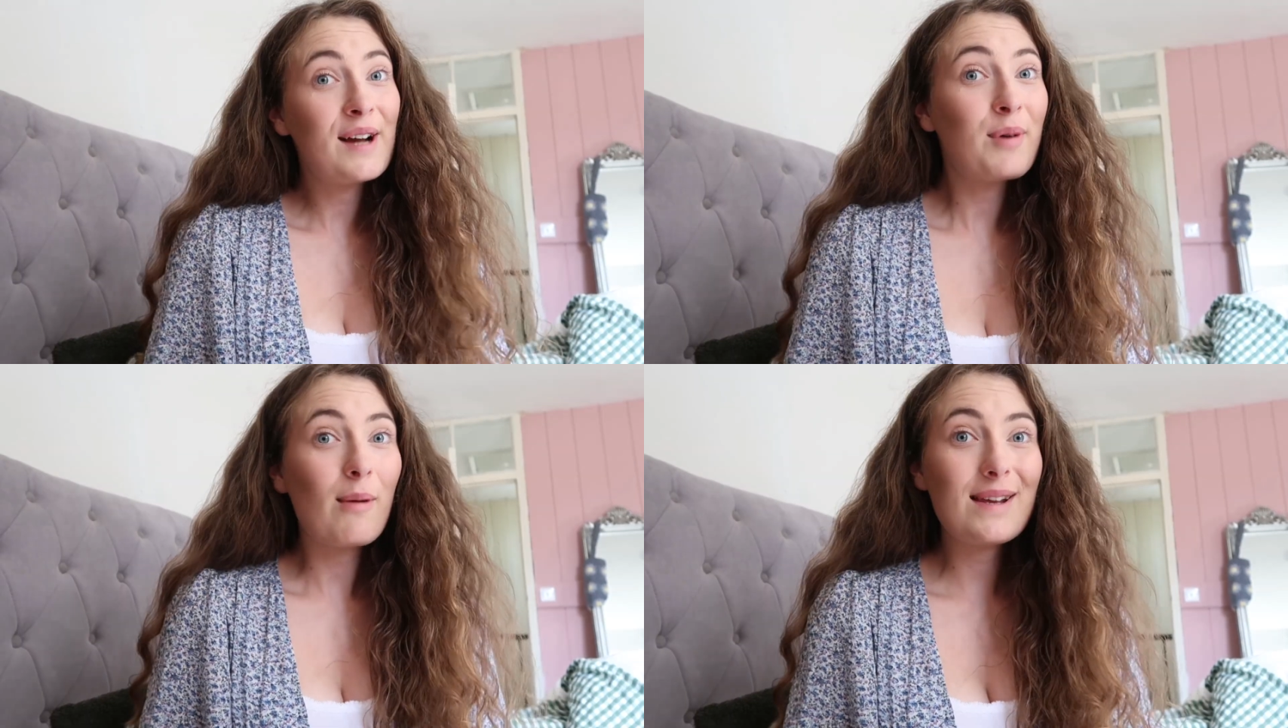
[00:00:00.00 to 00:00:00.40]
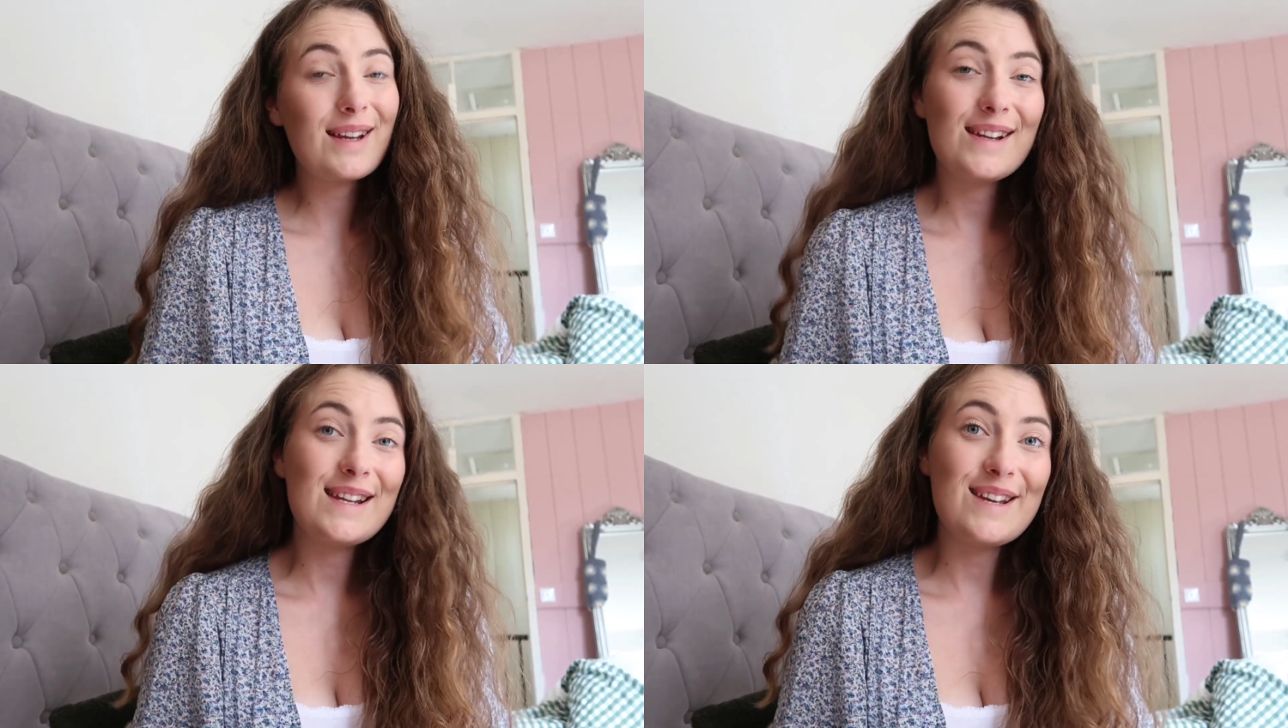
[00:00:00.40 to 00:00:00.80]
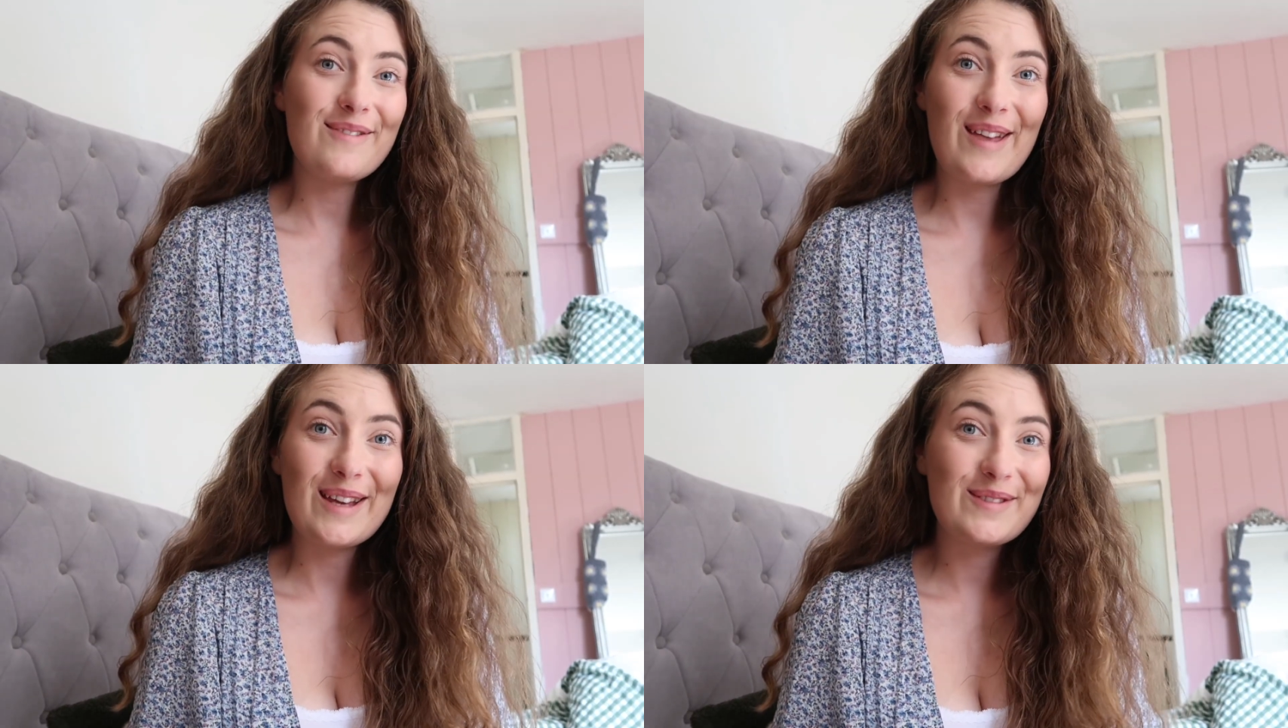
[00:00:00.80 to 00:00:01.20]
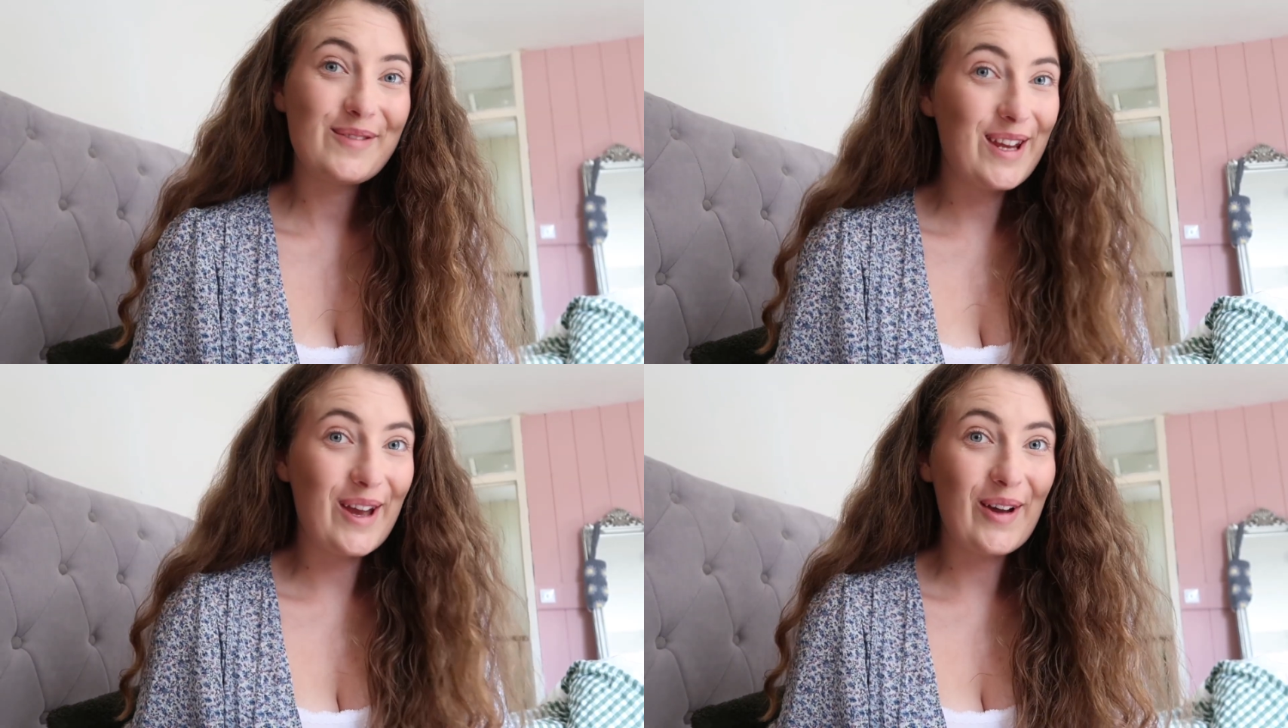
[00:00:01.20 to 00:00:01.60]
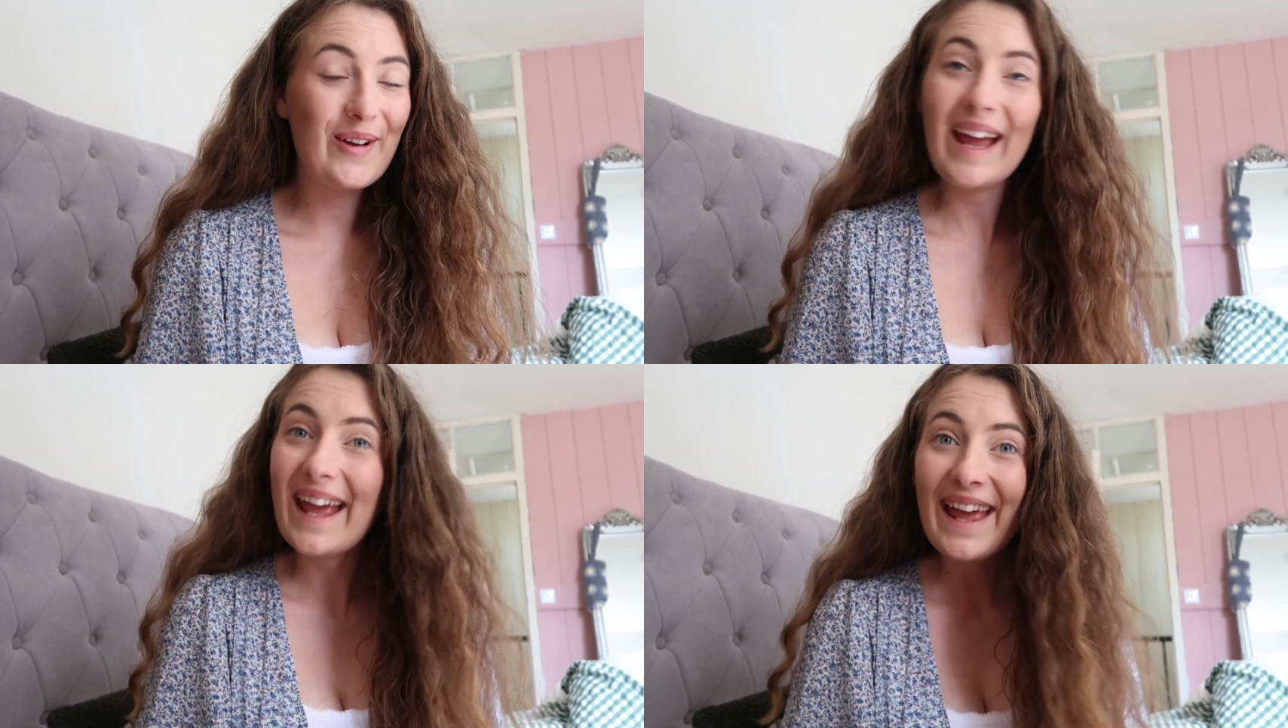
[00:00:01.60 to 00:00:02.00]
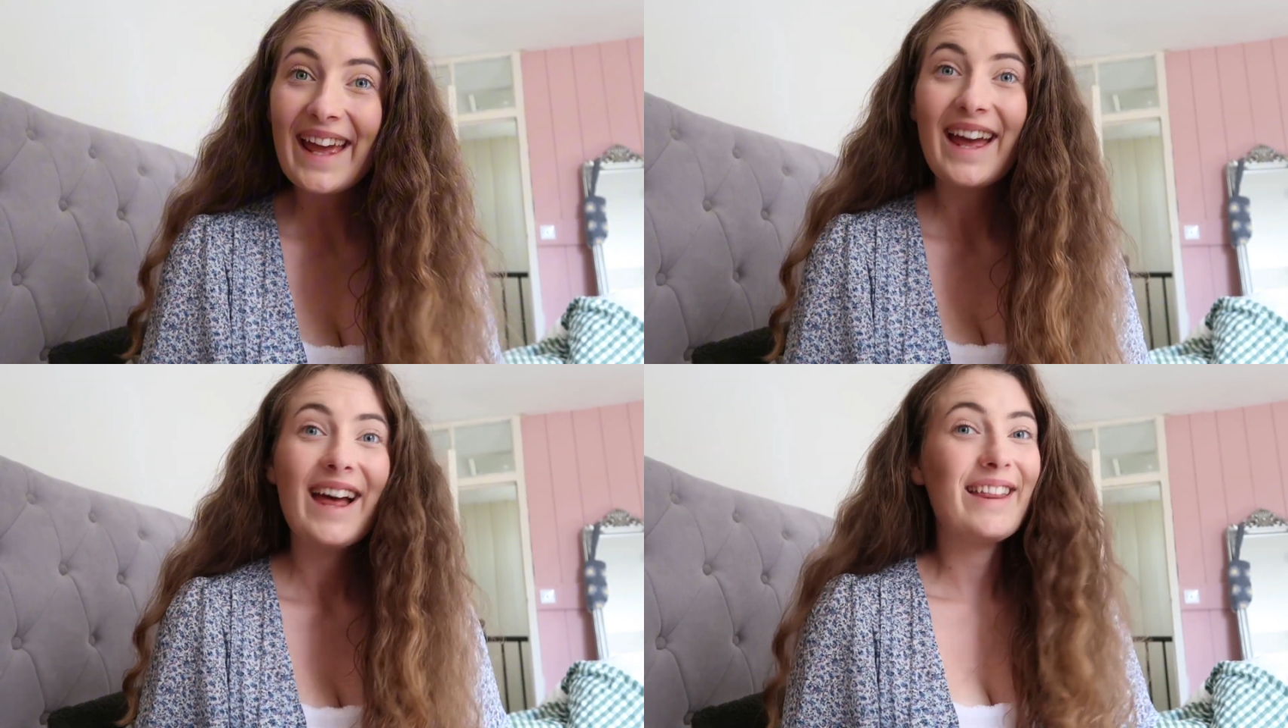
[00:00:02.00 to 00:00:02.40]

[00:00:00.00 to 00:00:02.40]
I'm probably going to leave this video here.